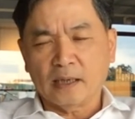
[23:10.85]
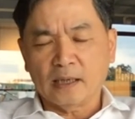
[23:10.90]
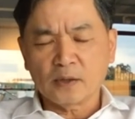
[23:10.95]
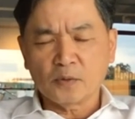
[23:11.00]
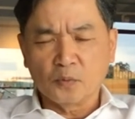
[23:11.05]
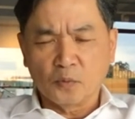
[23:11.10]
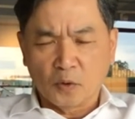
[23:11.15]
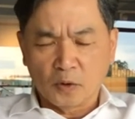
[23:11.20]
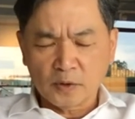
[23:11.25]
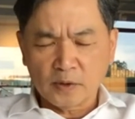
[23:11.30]

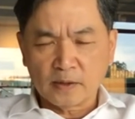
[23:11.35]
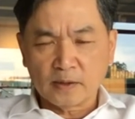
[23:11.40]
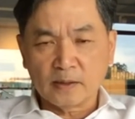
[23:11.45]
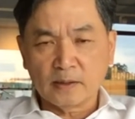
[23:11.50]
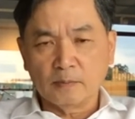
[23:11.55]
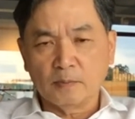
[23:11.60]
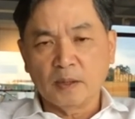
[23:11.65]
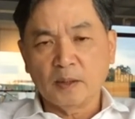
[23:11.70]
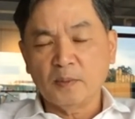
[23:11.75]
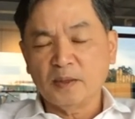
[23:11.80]
cars
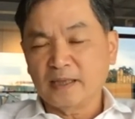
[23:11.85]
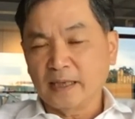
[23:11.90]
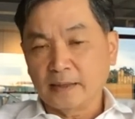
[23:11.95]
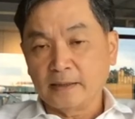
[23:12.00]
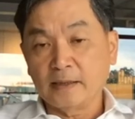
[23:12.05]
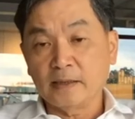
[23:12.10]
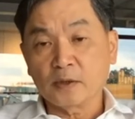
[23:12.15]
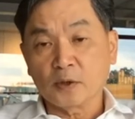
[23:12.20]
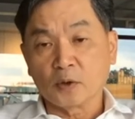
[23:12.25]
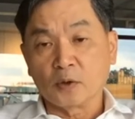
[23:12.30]
was maybe
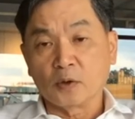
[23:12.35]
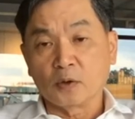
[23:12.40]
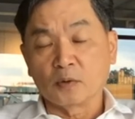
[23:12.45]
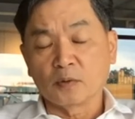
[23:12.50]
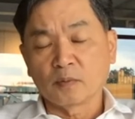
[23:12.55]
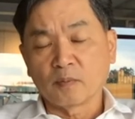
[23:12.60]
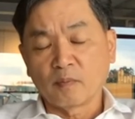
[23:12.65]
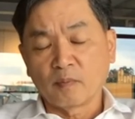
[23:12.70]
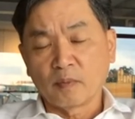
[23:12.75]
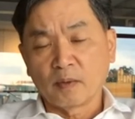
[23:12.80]
10 years ago,